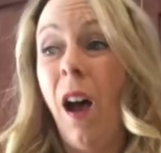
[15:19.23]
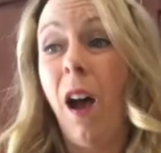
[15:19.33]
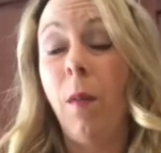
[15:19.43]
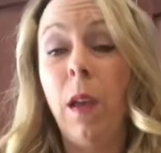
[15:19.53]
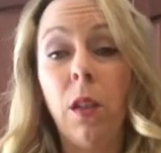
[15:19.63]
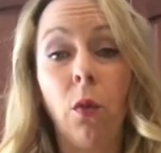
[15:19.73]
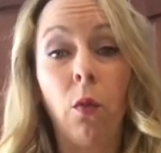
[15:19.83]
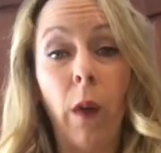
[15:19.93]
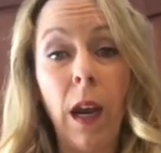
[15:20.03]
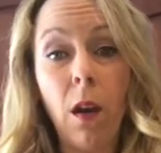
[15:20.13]
It's
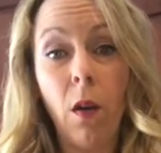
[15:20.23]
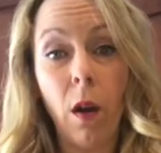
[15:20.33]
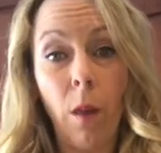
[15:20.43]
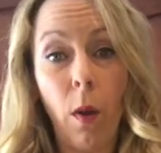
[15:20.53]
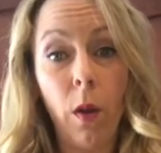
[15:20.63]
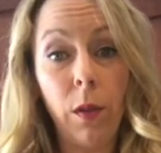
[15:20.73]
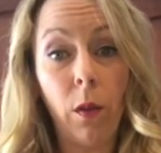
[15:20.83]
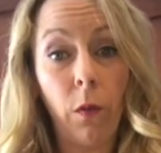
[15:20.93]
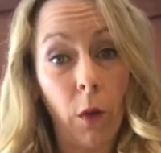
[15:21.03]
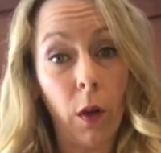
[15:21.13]
great on
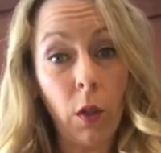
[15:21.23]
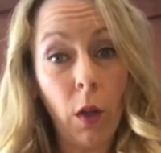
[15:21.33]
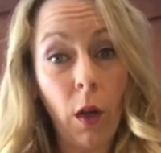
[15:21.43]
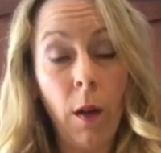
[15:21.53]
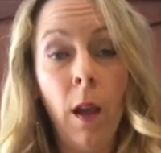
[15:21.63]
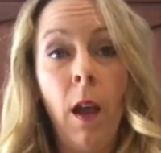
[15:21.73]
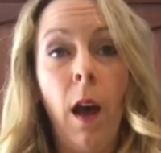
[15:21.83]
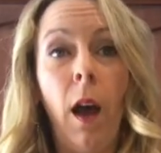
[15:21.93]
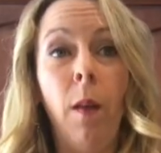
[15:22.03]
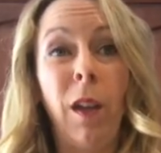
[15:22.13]
upholstered furniture,
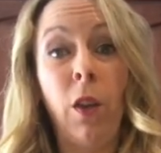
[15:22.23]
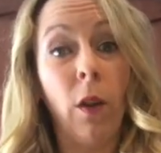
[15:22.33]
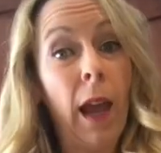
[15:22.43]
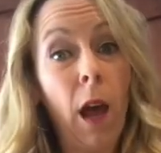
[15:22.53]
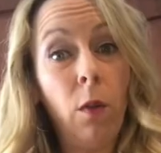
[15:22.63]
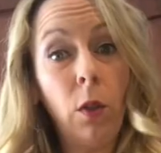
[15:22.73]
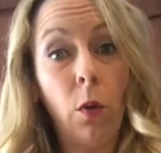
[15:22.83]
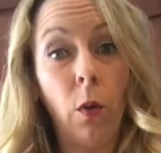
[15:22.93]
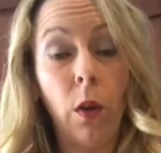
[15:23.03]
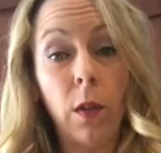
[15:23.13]
like your couch
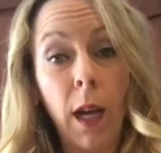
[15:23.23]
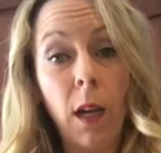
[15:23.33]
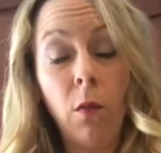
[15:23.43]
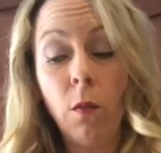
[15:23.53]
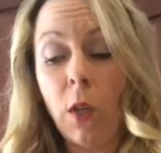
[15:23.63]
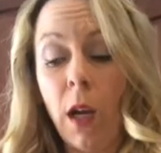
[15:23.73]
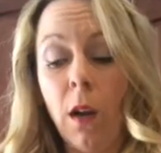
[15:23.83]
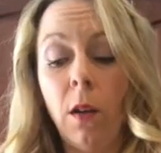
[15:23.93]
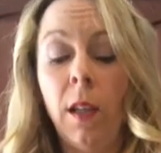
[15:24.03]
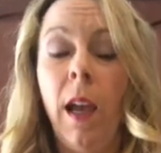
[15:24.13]
or your dining room
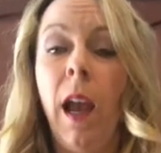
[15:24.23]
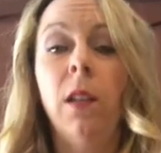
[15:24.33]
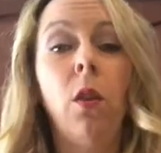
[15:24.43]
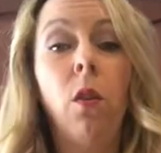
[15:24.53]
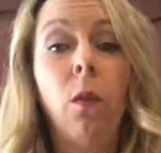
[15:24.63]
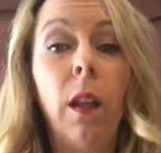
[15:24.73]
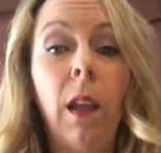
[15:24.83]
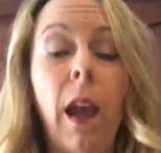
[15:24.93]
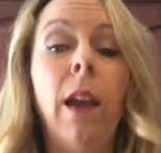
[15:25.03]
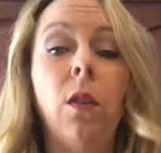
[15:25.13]
chairs. And so you
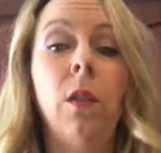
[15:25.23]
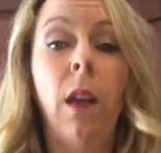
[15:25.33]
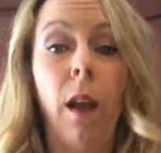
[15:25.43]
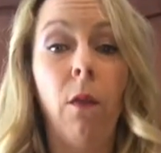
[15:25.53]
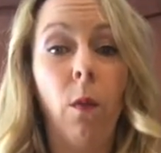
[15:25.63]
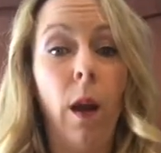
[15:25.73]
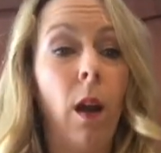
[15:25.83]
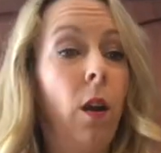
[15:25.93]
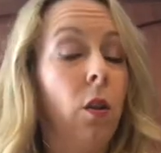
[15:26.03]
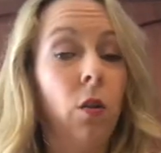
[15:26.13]
really can use it
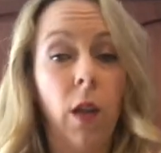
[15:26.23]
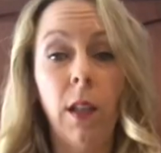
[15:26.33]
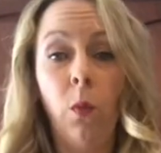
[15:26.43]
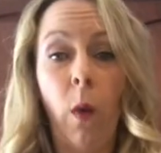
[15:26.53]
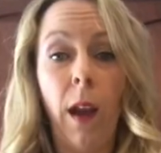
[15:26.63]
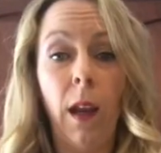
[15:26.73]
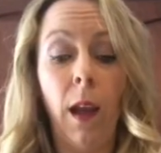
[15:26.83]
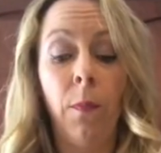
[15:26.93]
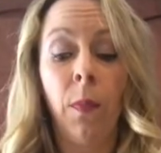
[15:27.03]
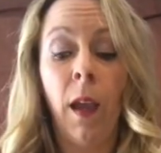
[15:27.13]
everywhere. You're just wetting
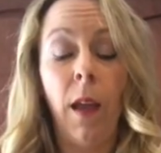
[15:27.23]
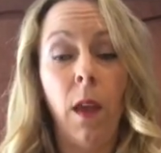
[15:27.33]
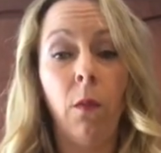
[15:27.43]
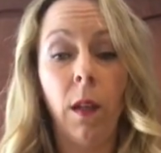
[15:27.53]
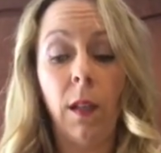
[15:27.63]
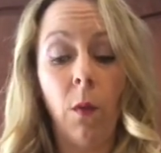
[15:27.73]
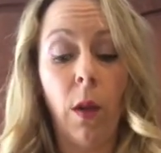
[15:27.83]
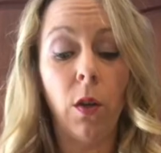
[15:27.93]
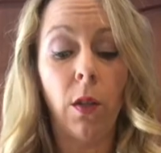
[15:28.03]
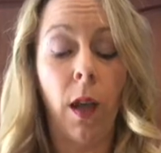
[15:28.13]
it and then rinsing
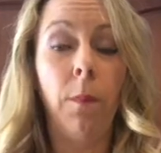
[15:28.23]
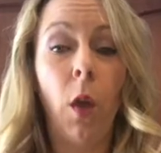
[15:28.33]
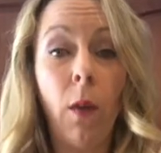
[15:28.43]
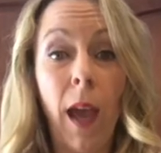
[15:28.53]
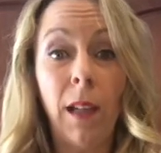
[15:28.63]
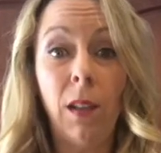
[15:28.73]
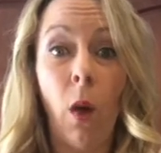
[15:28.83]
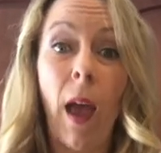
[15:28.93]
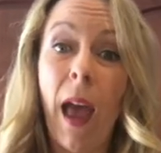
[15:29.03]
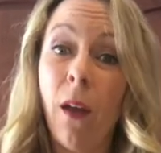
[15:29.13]
when you're done. Okay,
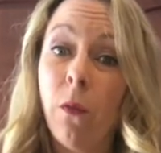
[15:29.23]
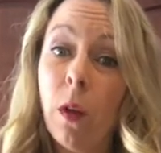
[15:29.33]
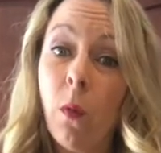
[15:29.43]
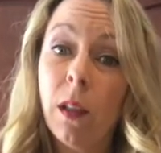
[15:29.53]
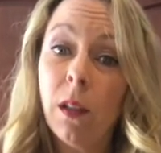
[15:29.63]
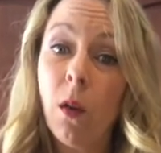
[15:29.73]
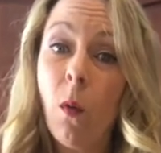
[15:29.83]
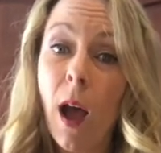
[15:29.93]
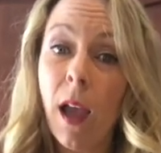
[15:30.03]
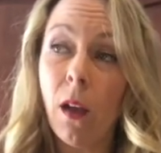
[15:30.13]
so every once in a
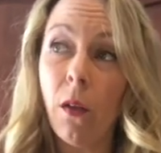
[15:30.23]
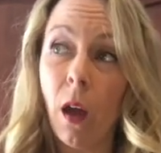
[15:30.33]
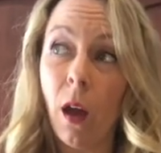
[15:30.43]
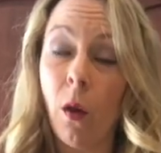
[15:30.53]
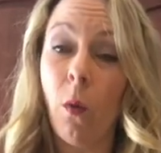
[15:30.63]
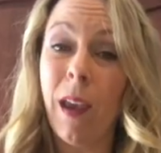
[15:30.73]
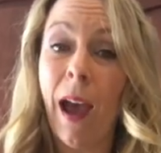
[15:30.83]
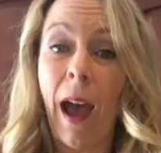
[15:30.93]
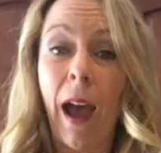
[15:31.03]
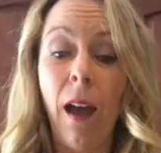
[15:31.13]
while though, we
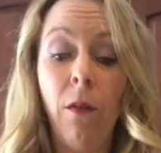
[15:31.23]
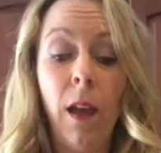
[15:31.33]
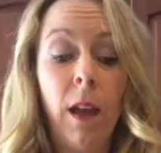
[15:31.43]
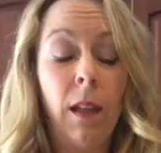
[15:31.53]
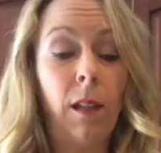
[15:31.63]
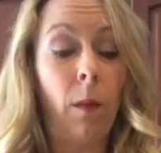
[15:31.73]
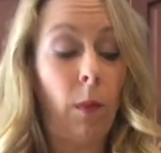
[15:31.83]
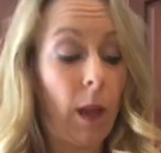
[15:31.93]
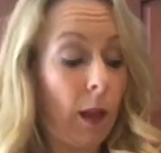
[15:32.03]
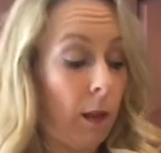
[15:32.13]
have
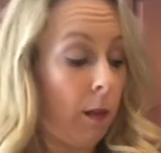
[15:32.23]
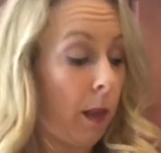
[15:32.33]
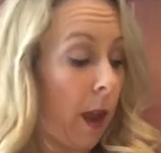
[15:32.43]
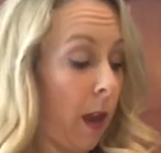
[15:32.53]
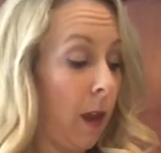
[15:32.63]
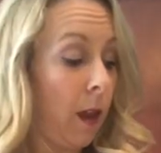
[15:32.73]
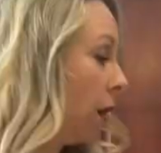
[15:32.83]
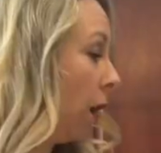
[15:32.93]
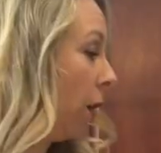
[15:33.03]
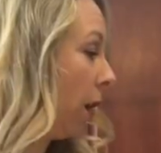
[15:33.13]
something like,
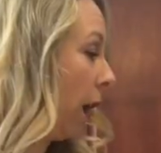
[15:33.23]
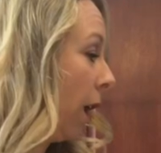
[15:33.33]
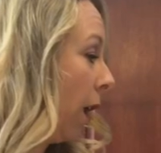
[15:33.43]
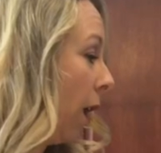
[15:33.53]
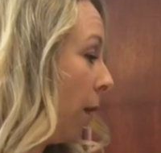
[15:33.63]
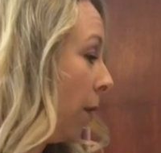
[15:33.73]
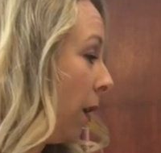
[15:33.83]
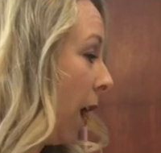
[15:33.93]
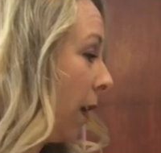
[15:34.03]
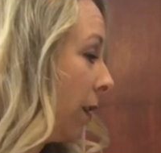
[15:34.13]
okay,
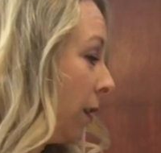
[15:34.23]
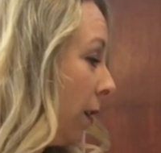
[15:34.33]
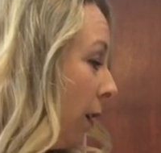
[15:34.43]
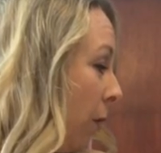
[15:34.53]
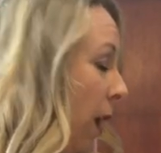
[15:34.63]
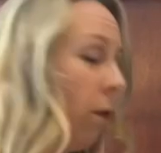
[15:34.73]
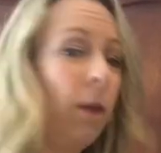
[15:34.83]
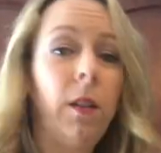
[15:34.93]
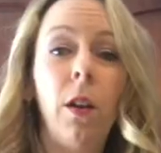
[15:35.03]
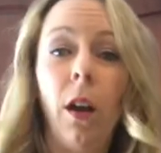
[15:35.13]
yes, we have a
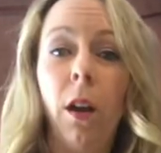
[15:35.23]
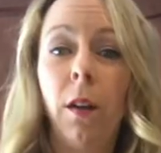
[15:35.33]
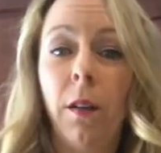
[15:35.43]
visitor.